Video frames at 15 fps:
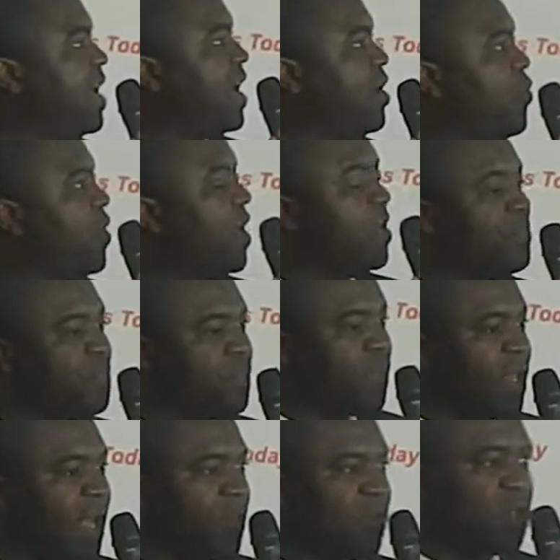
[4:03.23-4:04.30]
are aware,
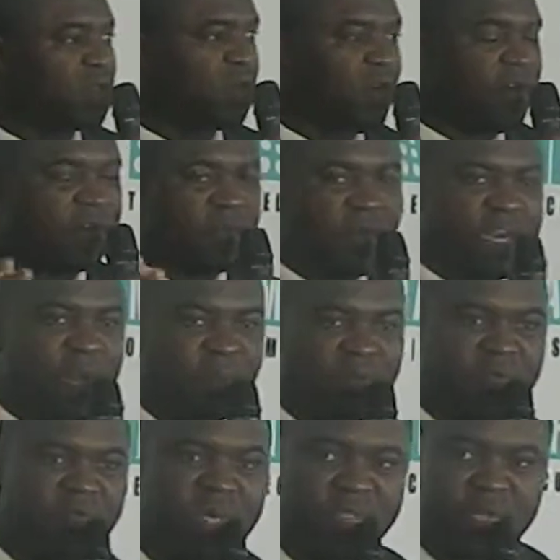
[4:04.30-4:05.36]
I'm going to talk about a number
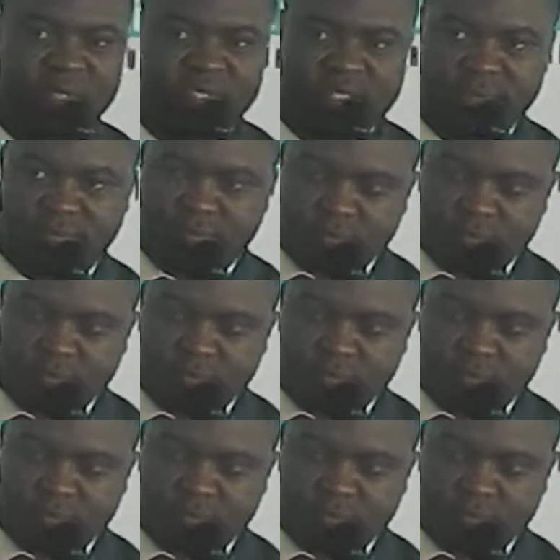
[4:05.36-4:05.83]
of methods